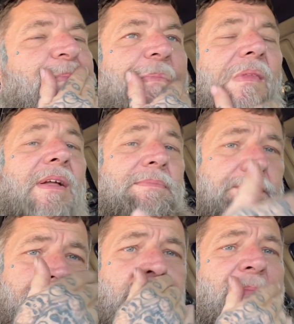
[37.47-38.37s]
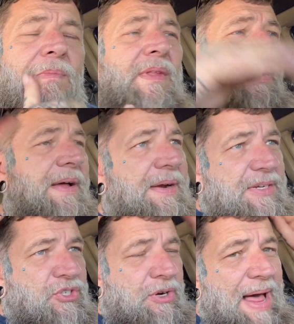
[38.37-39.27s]
Mm. It
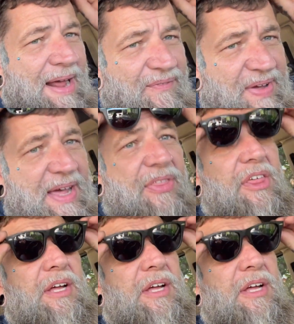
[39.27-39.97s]
is July the 5th.